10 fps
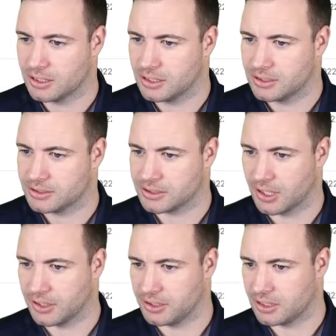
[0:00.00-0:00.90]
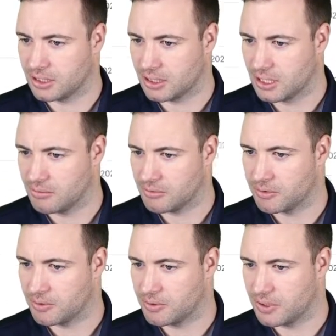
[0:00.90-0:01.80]
So you can come
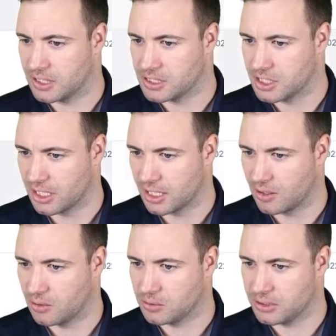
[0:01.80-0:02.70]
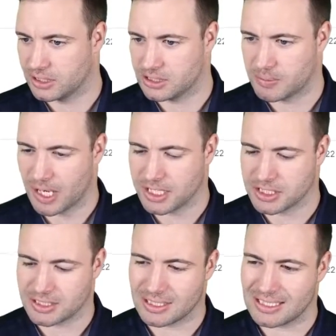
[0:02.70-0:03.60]
through and check out all of these
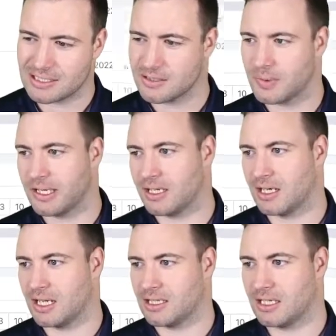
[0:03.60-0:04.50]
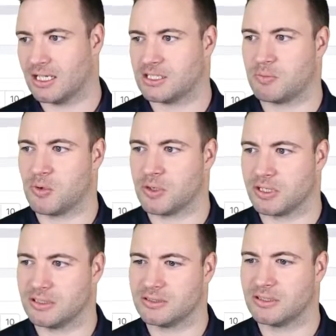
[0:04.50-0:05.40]
pages, and this is where you can either export
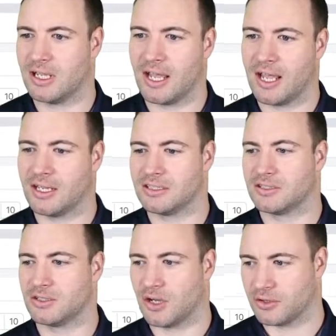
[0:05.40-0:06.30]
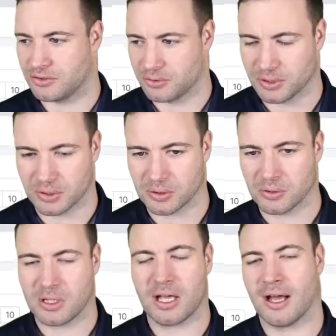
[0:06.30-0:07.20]
it and go through it all
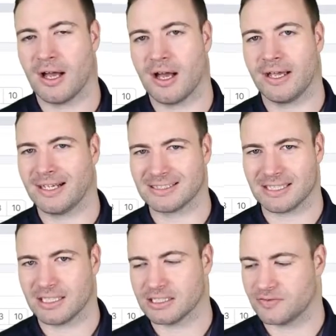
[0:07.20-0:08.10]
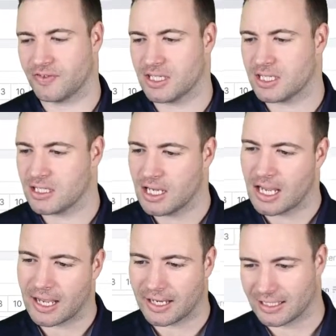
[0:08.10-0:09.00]
in a CSV,
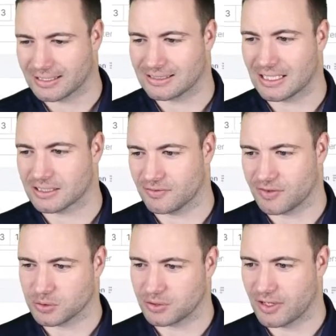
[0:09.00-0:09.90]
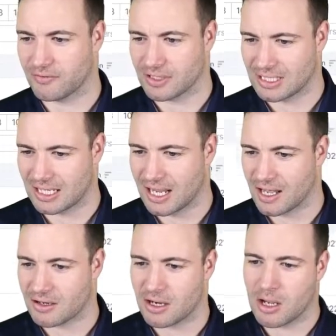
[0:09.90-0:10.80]
and you can start to filter everything
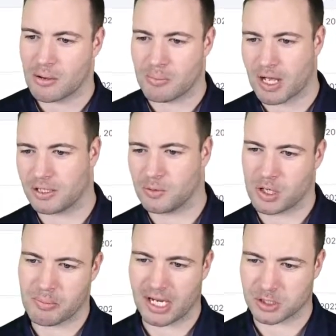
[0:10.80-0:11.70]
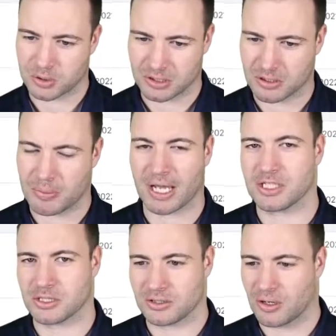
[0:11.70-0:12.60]
out. But you want to make sure that the page
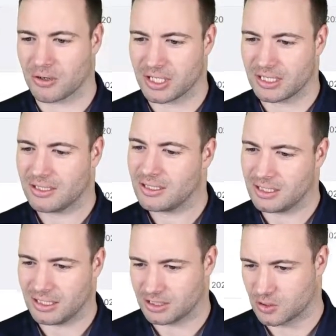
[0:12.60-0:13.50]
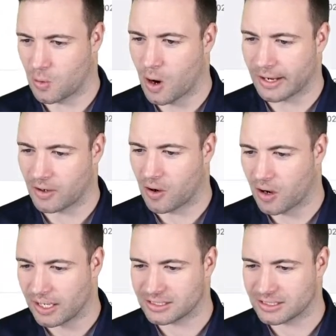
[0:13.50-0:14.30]
authority is quite high.